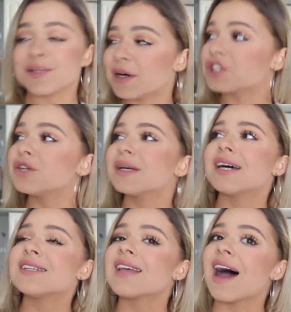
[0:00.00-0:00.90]
Especially
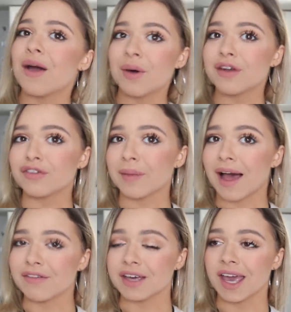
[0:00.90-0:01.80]
because I went from
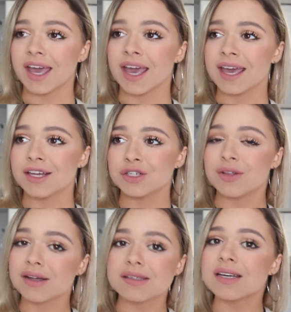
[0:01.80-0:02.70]
having a
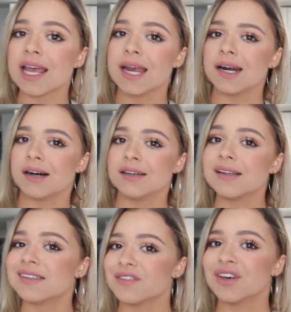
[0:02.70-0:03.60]
2008
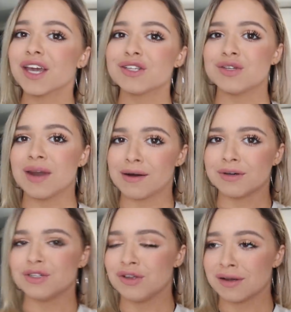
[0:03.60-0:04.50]
Honda Civic to now
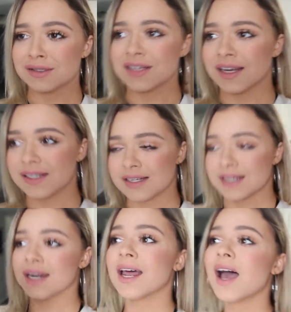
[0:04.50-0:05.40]
a
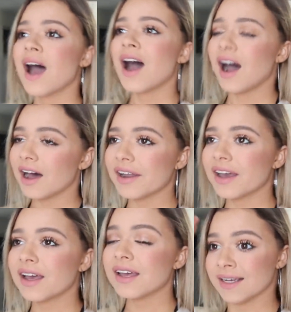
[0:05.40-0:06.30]
2019
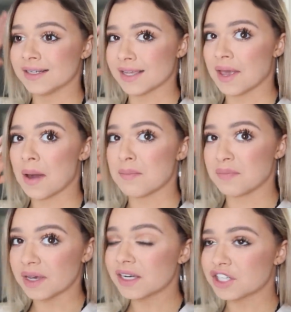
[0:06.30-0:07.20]
Honda. It is a
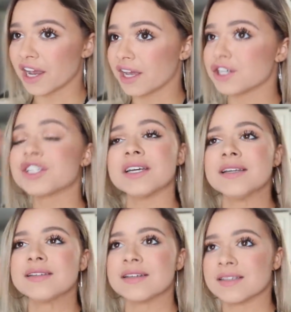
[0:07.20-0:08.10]
big change. It
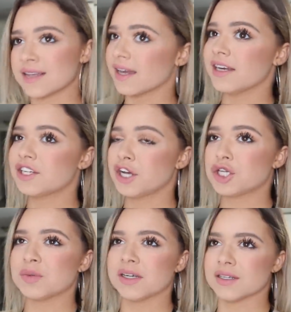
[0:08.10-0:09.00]
is an exciting
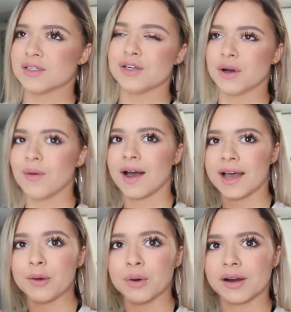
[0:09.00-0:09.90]
change because, you know,
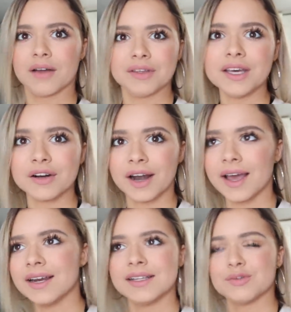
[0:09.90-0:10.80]
I work on the
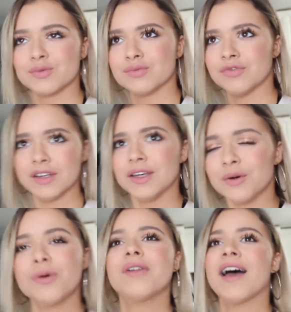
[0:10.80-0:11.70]
internet. It's really
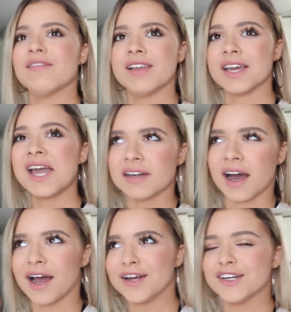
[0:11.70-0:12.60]
cool to have like
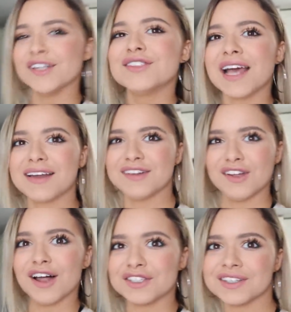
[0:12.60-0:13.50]
higher
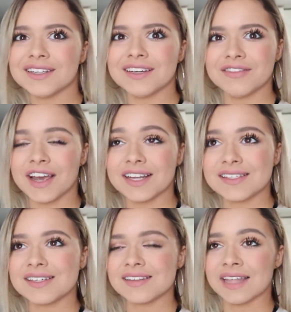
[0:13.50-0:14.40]
technologically
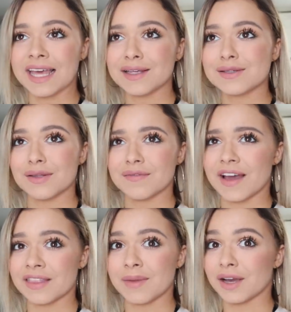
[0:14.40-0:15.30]
advanced things. So the
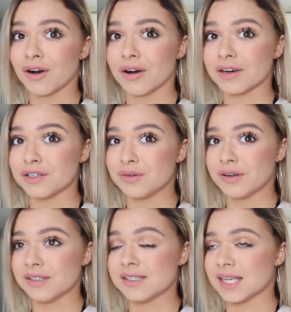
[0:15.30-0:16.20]
fact that my car can do
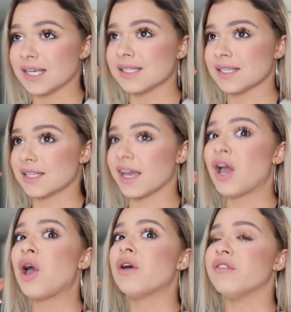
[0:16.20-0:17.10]
all these things is like
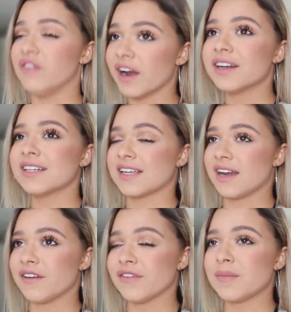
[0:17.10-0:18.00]
very
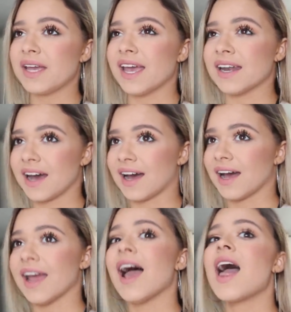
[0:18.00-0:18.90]
exciting for me, and
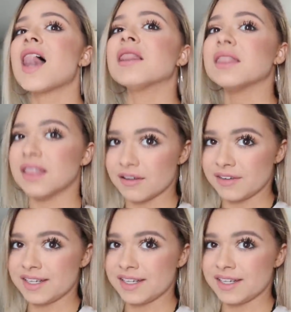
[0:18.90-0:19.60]
I love